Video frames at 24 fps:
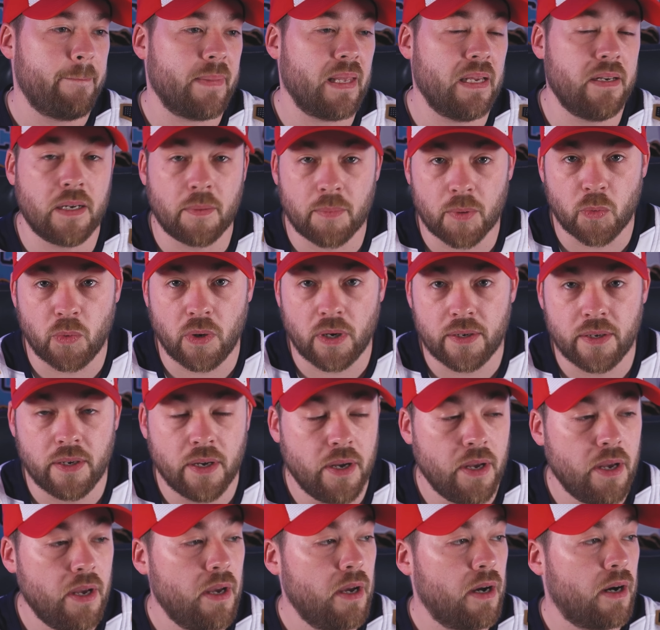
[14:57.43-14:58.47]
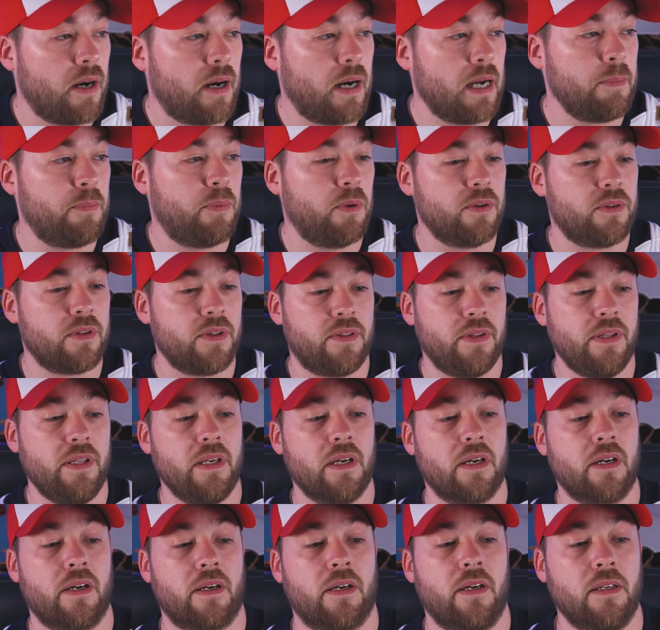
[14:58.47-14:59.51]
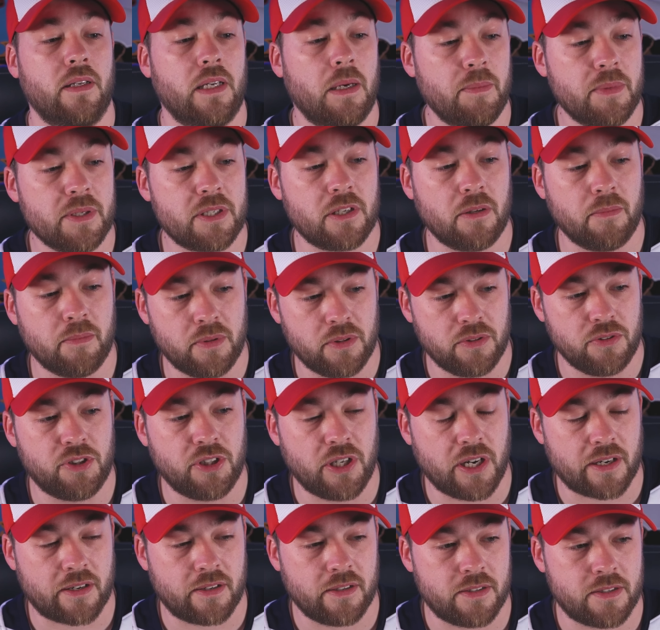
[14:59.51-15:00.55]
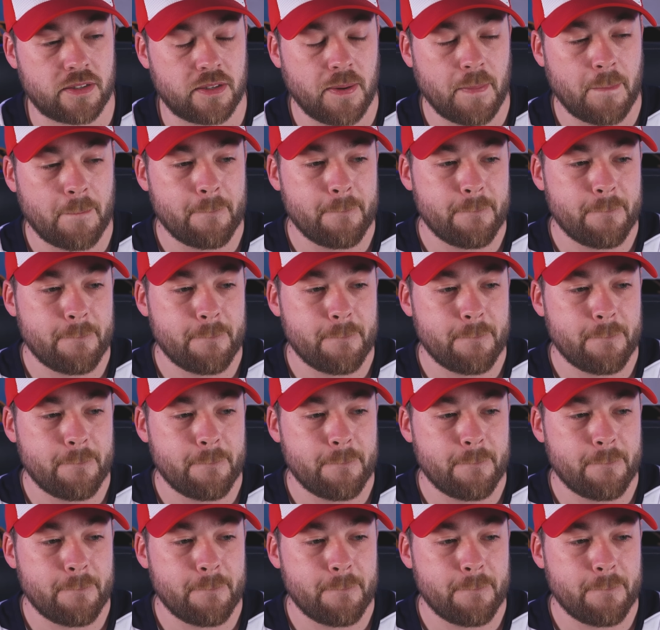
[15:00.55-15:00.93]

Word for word: And number one, I put the Columbus Blue Jackets.